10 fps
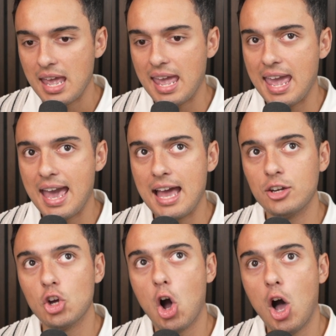
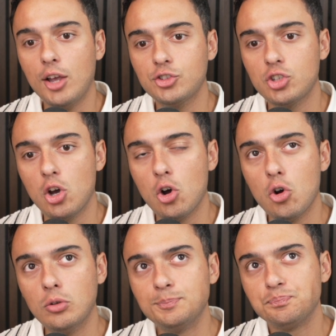And
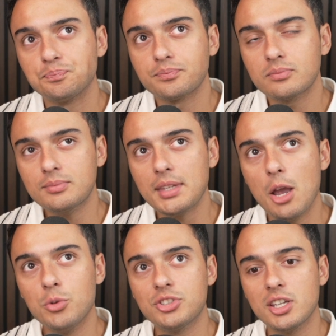also
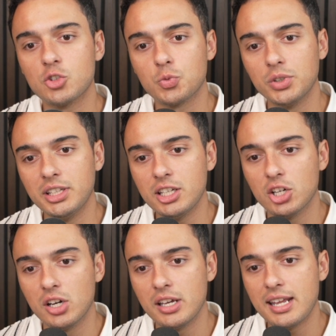I would say it's really
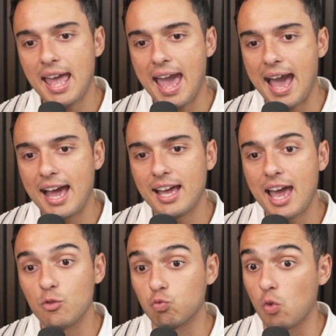good
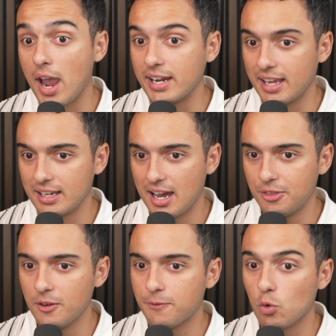at writing. I
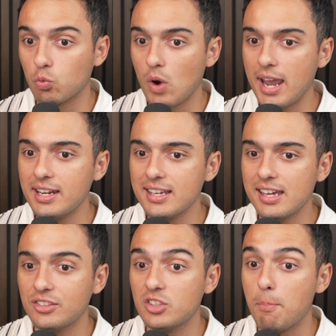think for writing,
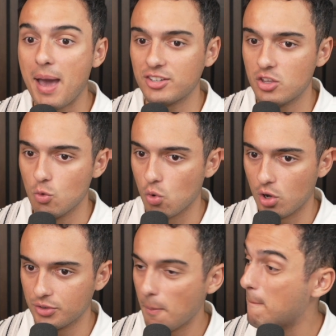it's the best in the
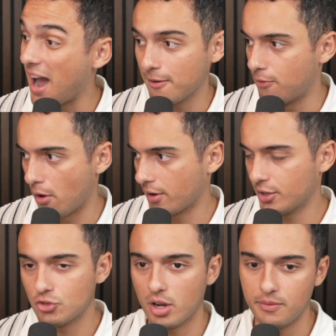world by far.
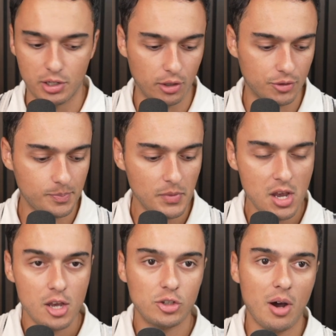It's not even close.
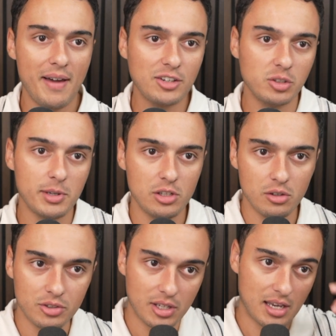So I've actually been using